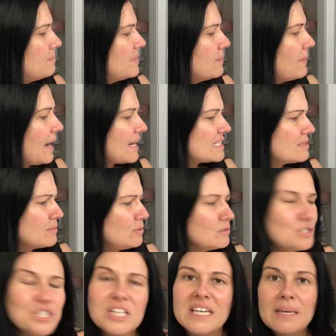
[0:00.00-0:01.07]
the maximum you
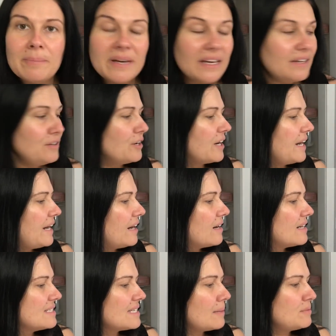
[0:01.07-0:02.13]
should keep it in your hair
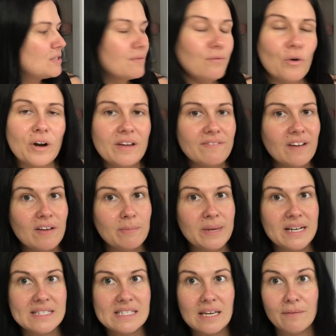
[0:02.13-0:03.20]
is up to 45
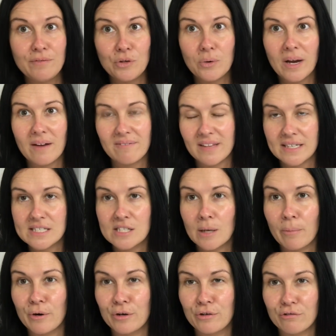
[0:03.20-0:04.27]
minutes if you have like
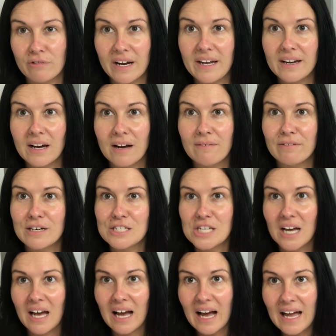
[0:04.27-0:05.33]
stubborn gray coverage.
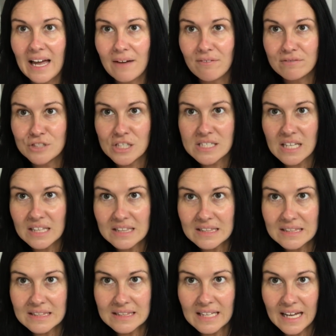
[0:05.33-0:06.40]
I have just
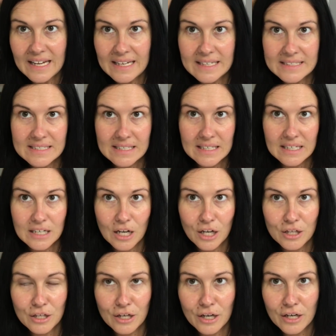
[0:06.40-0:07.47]
light
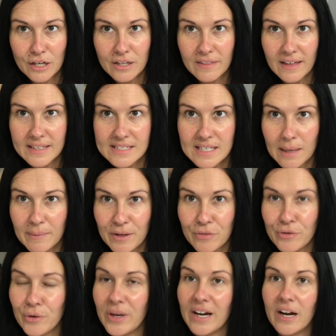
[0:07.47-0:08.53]
color that's coming
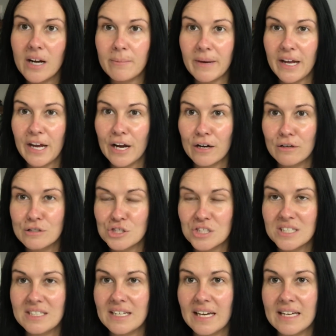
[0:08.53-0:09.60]
through here, and my hair
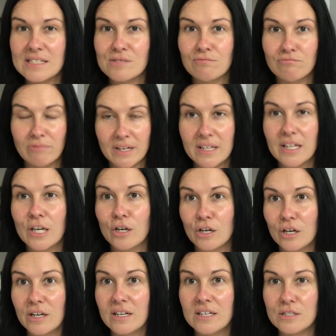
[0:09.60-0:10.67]
usually takes really
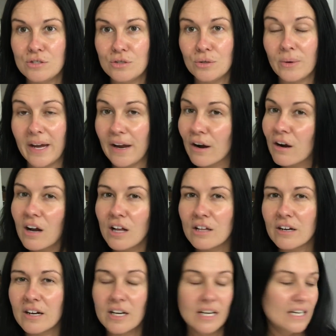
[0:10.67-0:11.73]
good to hair
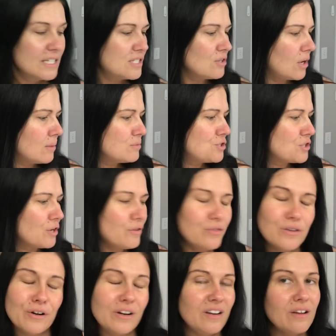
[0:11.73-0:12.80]
color, so I'm sure
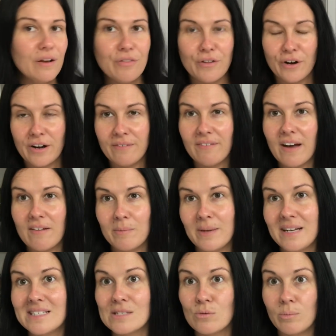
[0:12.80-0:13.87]
30 to 35
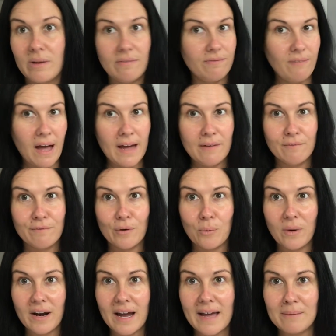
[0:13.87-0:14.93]
minutes will be fine for
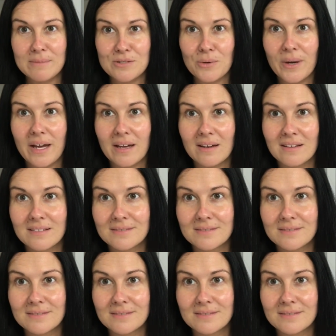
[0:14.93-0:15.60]
what I'm doing.